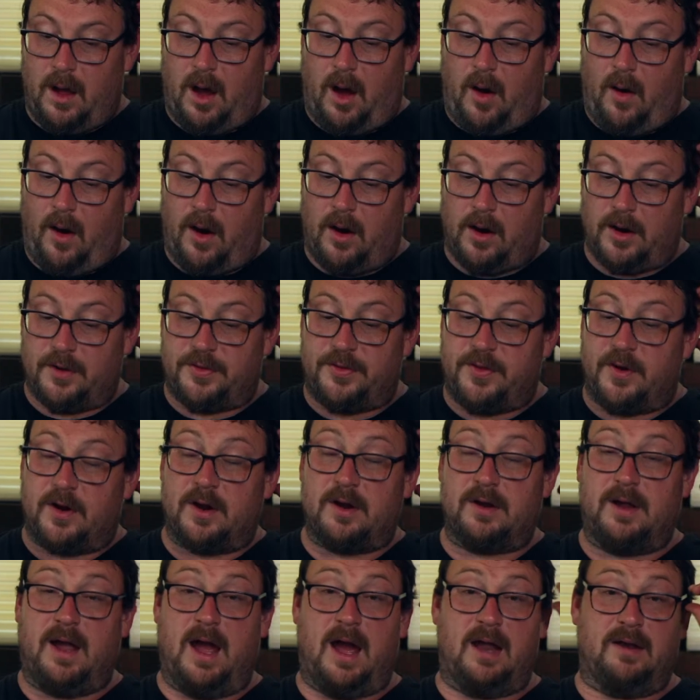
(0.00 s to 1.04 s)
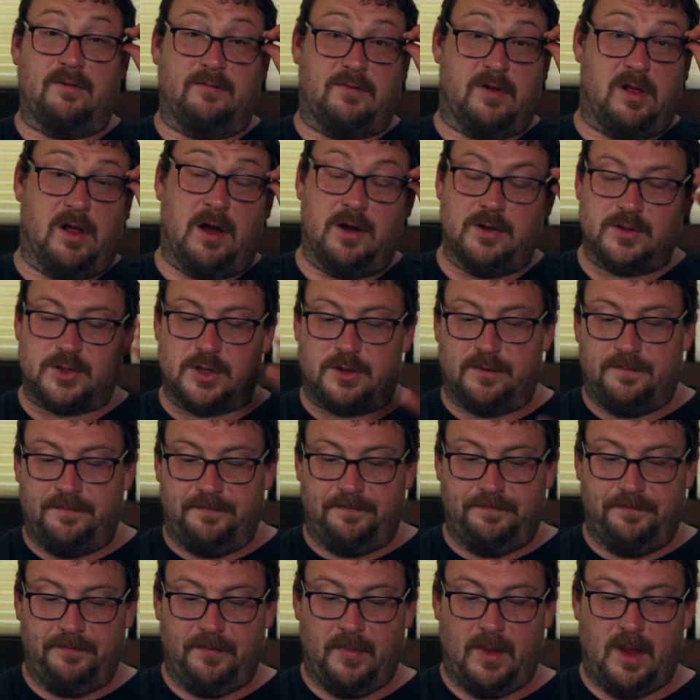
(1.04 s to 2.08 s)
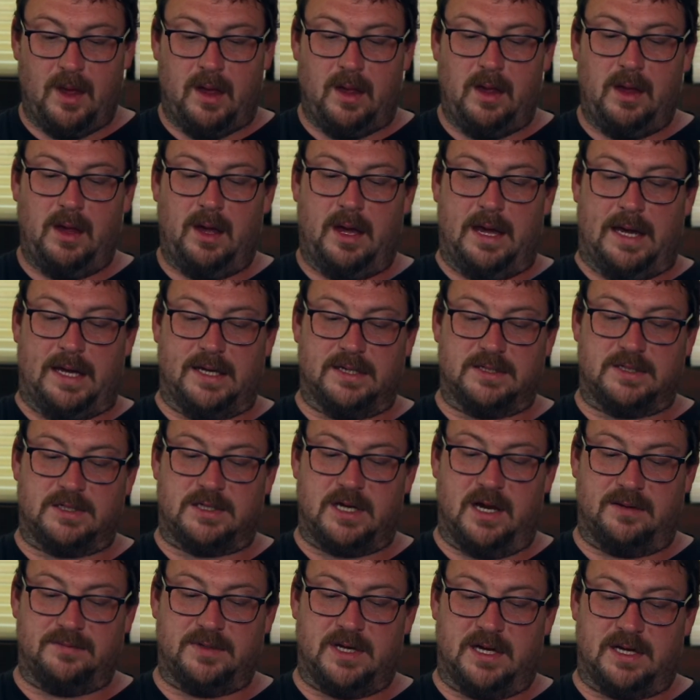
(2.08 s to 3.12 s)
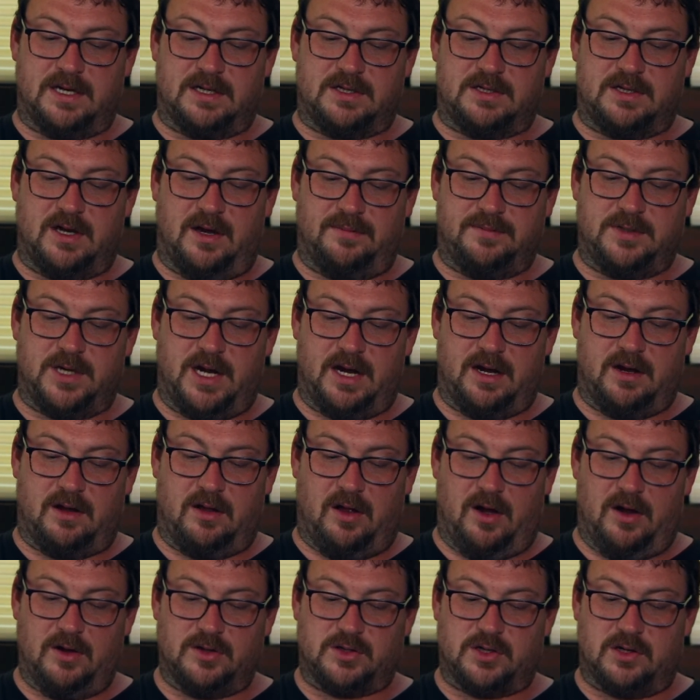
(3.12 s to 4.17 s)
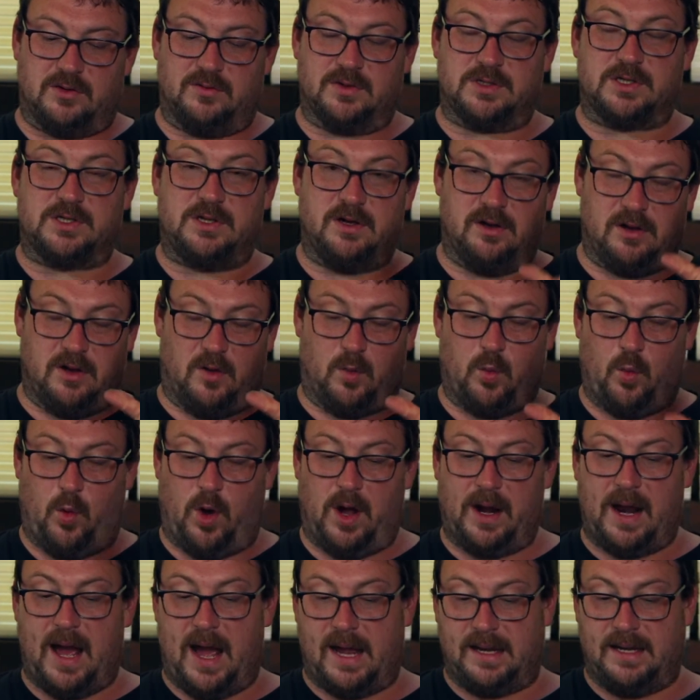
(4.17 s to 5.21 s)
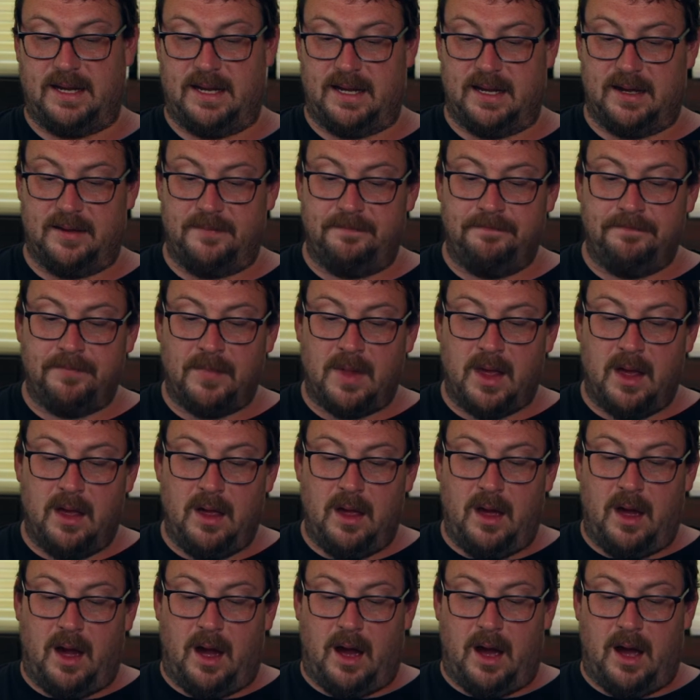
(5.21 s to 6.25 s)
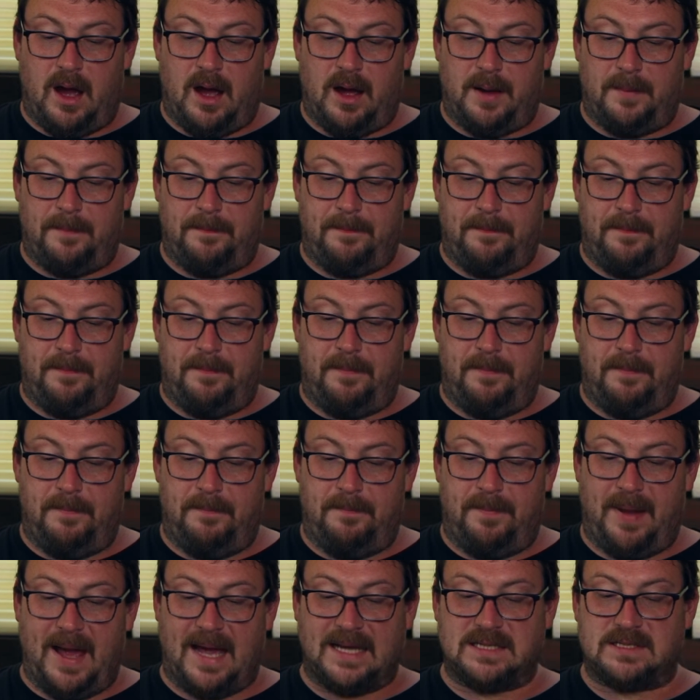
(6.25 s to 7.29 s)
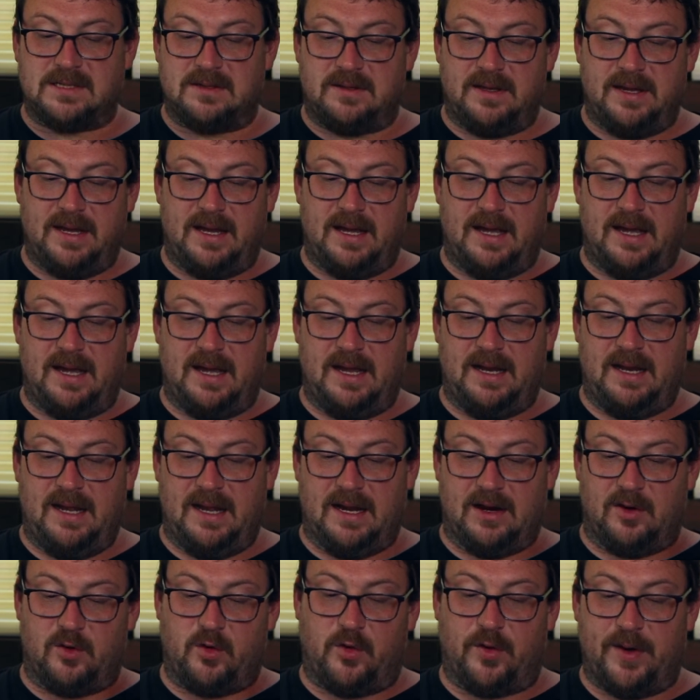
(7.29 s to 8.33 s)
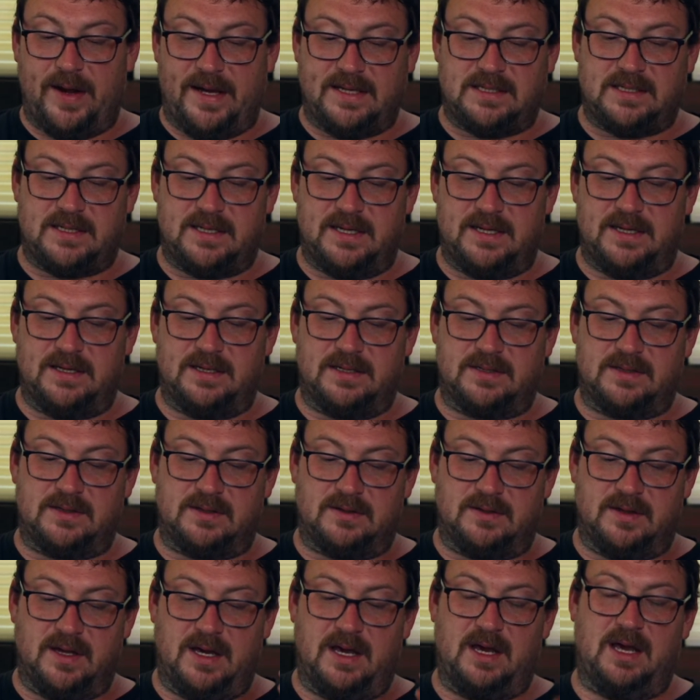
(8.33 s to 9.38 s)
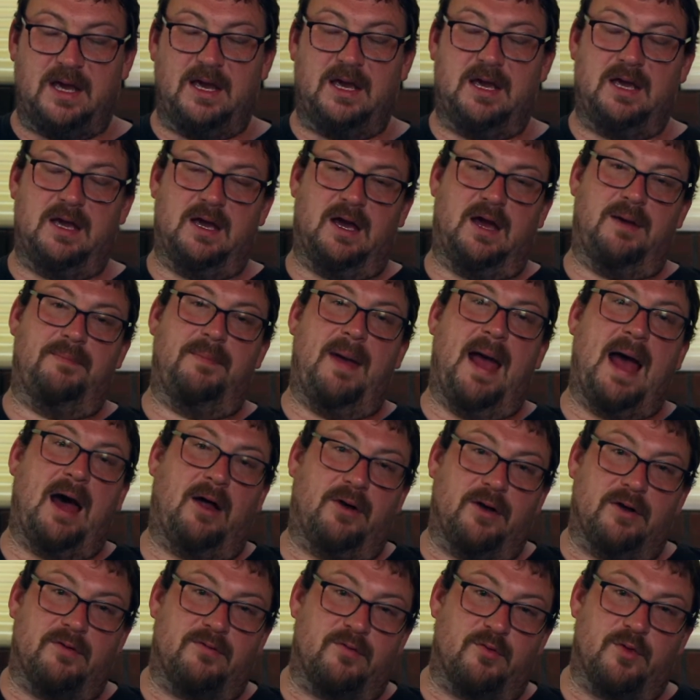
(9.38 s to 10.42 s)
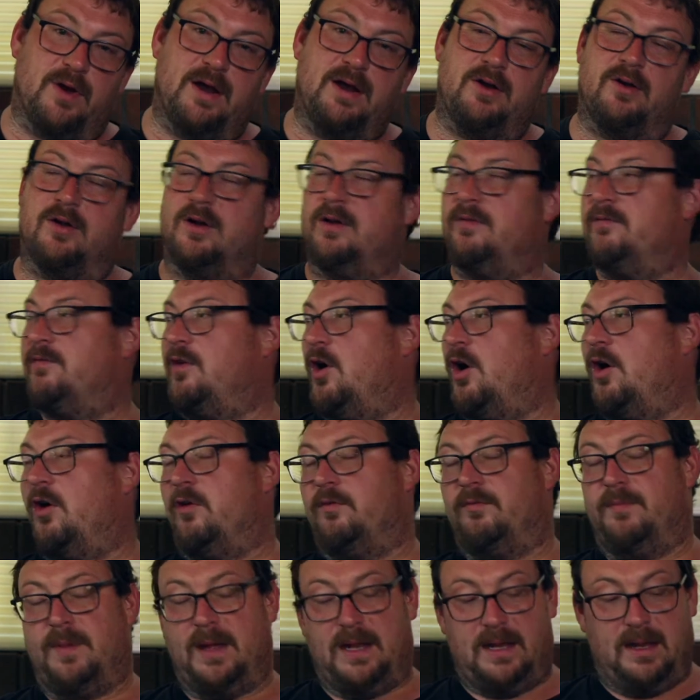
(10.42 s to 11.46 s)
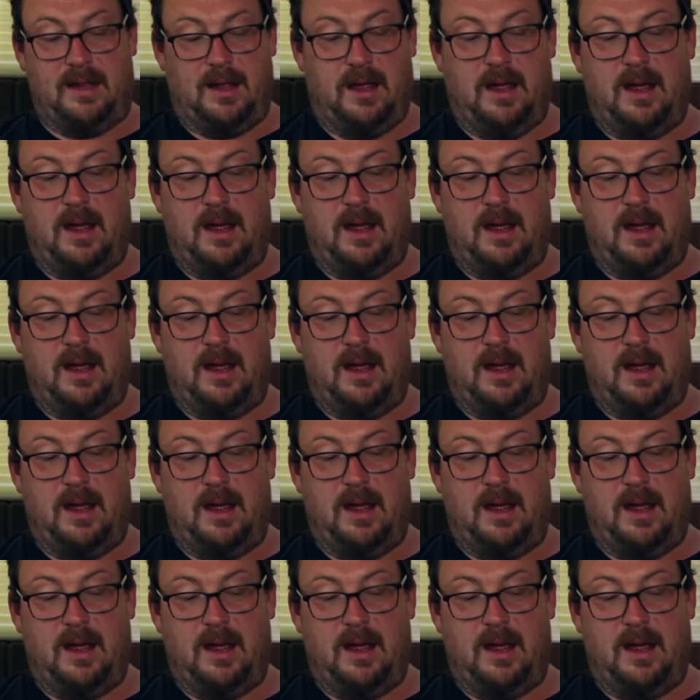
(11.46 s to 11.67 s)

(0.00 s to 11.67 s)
Our third kind of closure is subject to subject closure. We're still on one idea. Basically, it increases the amount of reader involvement.